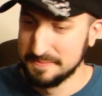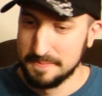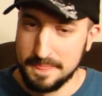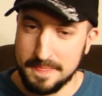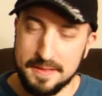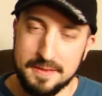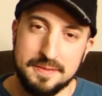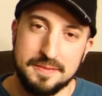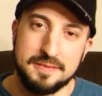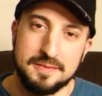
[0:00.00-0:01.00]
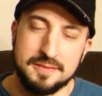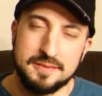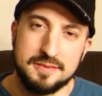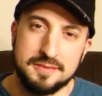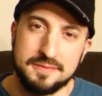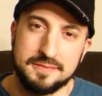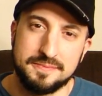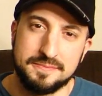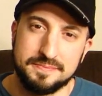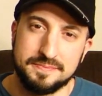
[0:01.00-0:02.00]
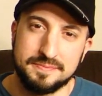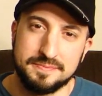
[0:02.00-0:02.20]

(silent)